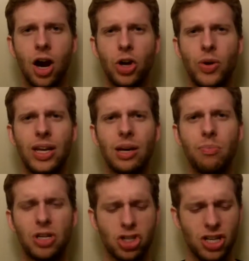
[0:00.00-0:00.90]
Are you eating a
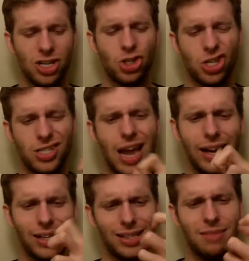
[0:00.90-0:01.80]
bunch of
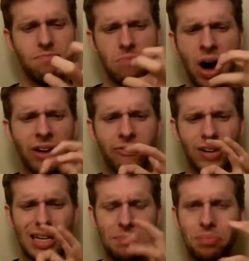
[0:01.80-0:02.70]
genetically
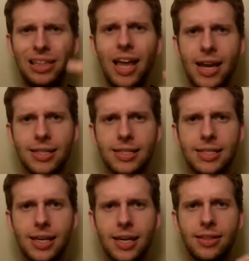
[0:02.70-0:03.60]
modified
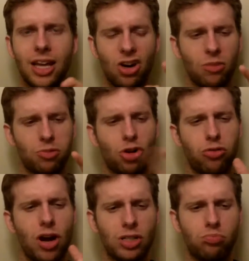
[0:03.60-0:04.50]
plants that are
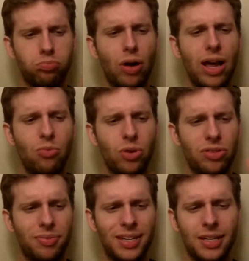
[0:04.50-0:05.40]
crossbred
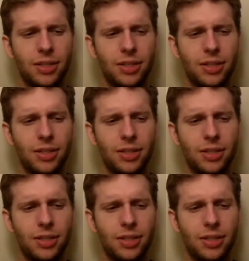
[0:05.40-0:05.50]
with,